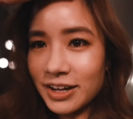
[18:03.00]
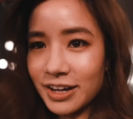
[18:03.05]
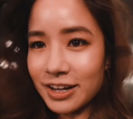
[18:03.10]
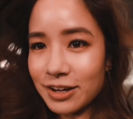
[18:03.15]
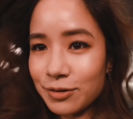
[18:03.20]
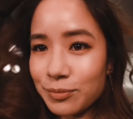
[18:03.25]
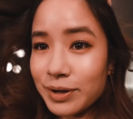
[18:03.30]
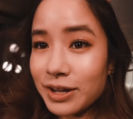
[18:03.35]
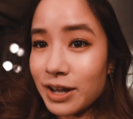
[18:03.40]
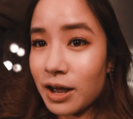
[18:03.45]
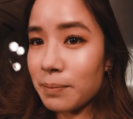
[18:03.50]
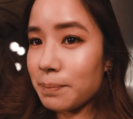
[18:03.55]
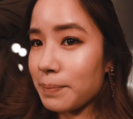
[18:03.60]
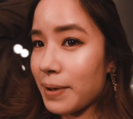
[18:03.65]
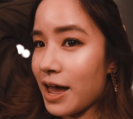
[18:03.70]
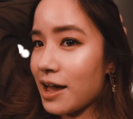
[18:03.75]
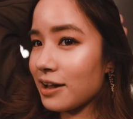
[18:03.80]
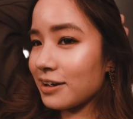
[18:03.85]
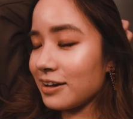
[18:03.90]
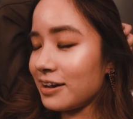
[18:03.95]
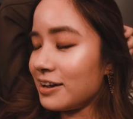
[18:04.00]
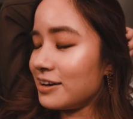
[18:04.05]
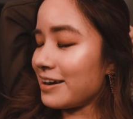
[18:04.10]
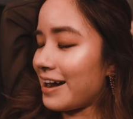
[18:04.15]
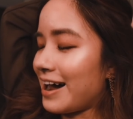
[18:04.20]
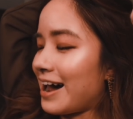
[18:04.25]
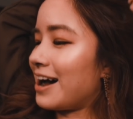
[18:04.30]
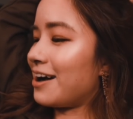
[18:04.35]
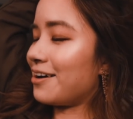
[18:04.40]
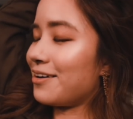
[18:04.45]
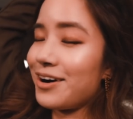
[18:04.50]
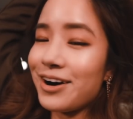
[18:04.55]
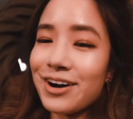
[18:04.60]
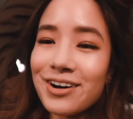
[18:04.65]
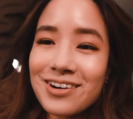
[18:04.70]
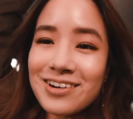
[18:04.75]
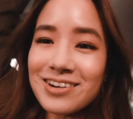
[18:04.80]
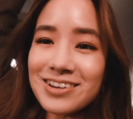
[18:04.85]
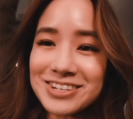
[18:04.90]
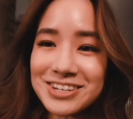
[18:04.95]
Okay, we are back in our
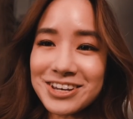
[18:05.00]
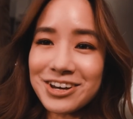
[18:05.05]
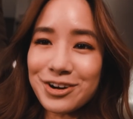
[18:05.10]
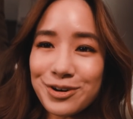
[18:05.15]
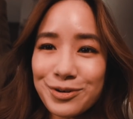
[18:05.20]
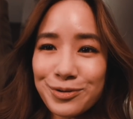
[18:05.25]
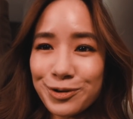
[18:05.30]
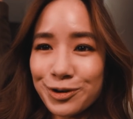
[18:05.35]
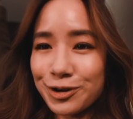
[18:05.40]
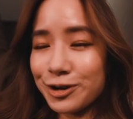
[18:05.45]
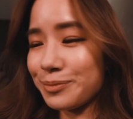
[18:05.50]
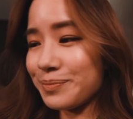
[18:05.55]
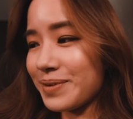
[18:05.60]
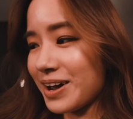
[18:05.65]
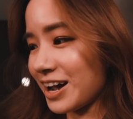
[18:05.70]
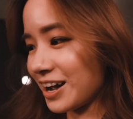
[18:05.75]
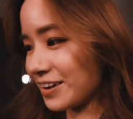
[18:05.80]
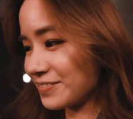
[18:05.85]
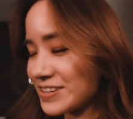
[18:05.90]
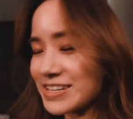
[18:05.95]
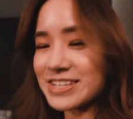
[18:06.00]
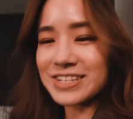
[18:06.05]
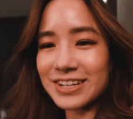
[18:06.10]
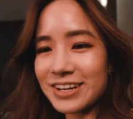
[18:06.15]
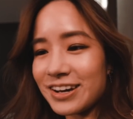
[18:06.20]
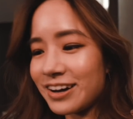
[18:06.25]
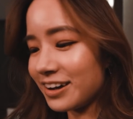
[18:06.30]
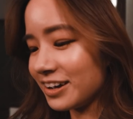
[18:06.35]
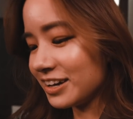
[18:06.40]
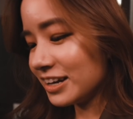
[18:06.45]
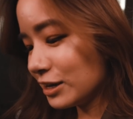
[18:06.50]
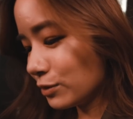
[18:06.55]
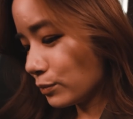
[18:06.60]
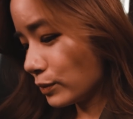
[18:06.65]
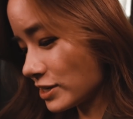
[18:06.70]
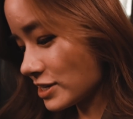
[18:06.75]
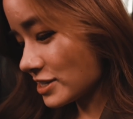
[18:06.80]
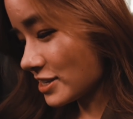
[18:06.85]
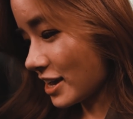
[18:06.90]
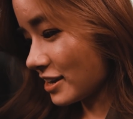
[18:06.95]
hotel room after dinner. We
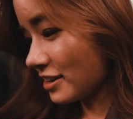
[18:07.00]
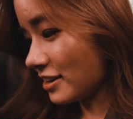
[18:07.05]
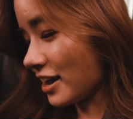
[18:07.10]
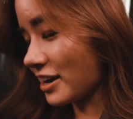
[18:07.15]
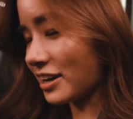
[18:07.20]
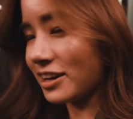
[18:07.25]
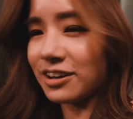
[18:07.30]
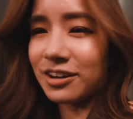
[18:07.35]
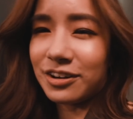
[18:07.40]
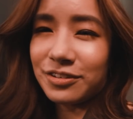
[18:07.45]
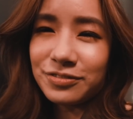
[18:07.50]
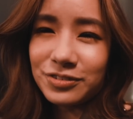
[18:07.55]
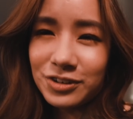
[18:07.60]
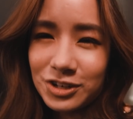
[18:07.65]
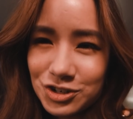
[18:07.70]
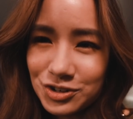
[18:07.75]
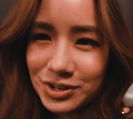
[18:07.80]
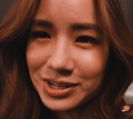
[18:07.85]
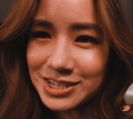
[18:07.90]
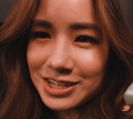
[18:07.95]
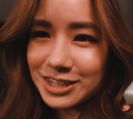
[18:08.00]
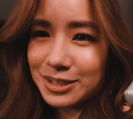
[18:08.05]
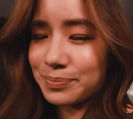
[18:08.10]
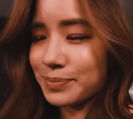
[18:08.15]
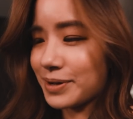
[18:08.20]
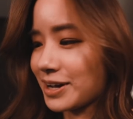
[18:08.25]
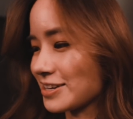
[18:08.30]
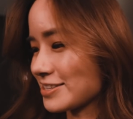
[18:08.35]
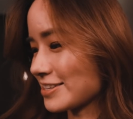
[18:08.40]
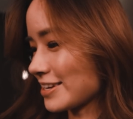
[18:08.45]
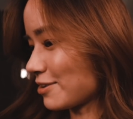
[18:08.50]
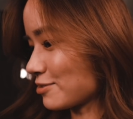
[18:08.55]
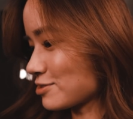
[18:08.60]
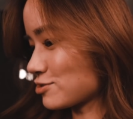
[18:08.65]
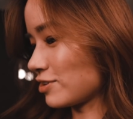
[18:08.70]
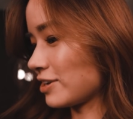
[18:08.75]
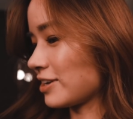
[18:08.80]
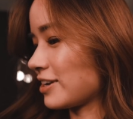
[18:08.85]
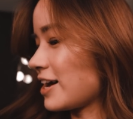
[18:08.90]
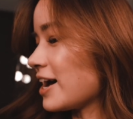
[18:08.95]
just had like a few drinks at the bar, so that was
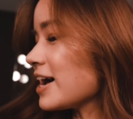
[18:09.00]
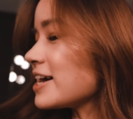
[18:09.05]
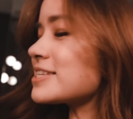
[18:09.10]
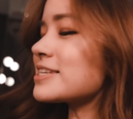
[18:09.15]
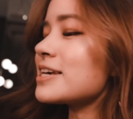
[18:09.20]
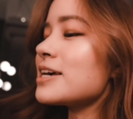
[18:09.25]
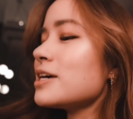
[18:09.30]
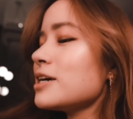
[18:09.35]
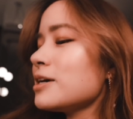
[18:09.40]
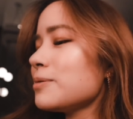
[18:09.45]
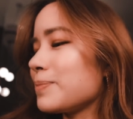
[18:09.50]
really nice.